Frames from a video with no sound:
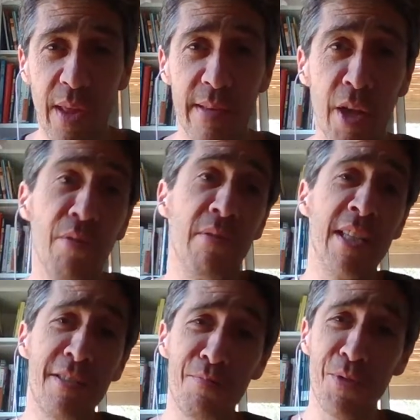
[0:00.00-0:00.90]
Now,
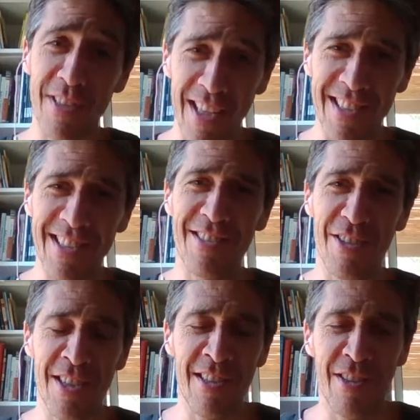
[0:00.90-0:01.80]
let's put things
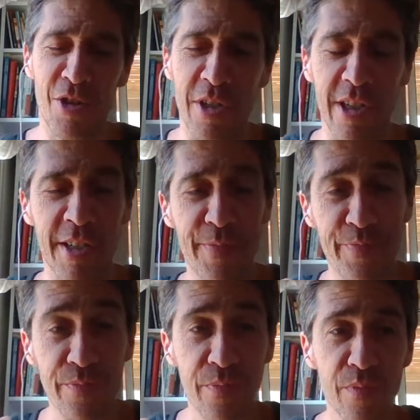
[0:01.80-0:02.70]
in order.
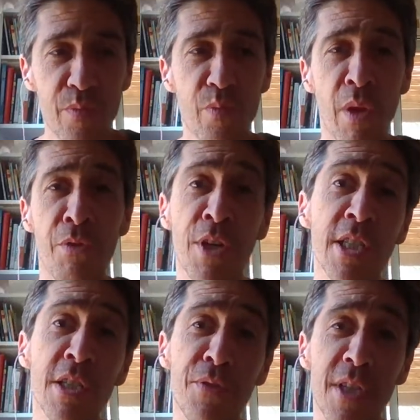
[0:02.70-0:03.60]
First
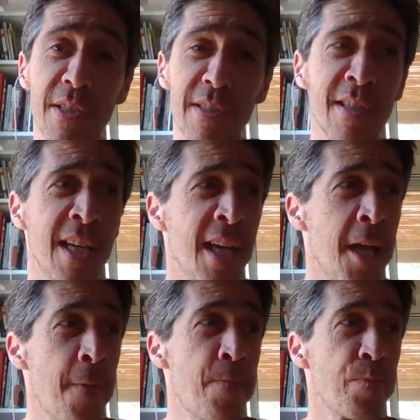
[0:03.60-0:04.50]
thing first,
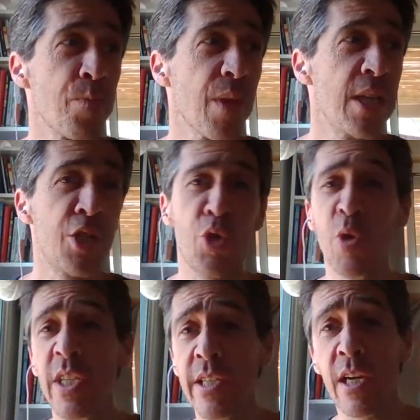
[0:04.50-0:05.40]

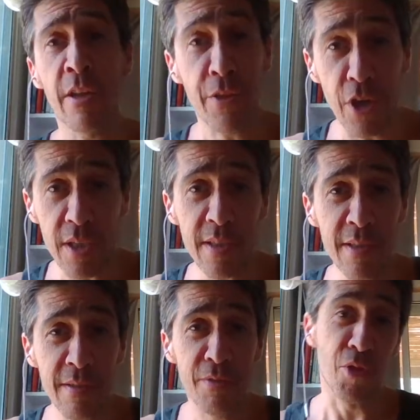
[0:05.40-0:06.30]
suicidal thoughts
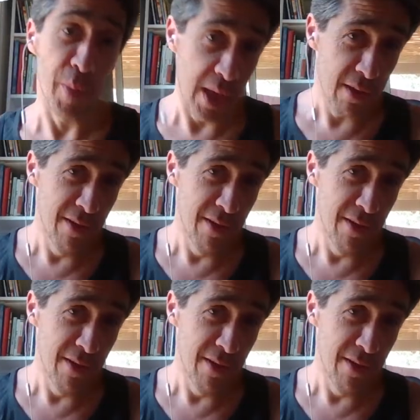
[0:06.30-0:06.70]
for me,